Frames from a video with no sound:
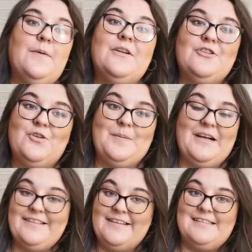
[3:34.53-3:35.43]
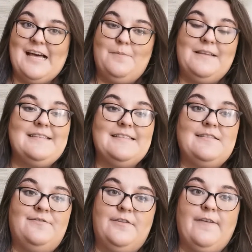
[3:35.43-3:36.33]
I want to talk about this app. This is
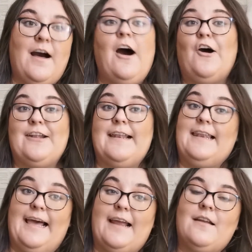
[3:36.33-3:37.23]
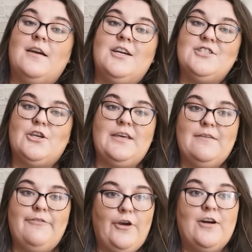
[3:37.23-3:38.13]
Viva Annlyn. So
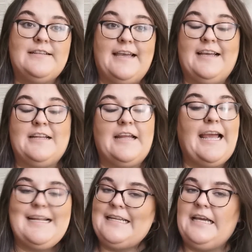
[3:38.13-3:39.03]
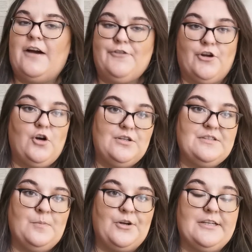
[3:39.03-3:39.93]
if you are taking any
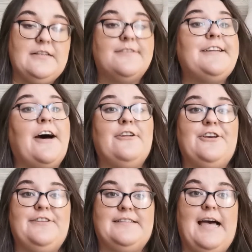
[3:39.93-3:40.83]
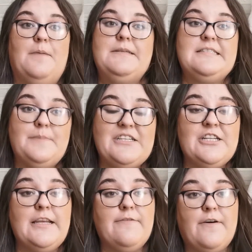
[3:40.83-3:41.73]
Afrikaans module, download this app,
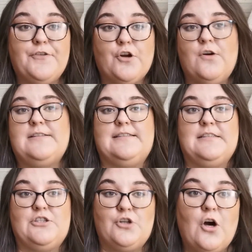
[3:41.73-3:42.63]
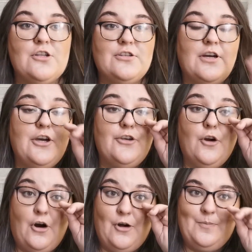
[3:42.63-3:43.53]
especially if Afrikaans is not
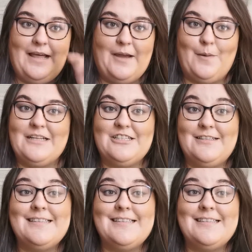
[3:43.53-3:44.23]
your home language.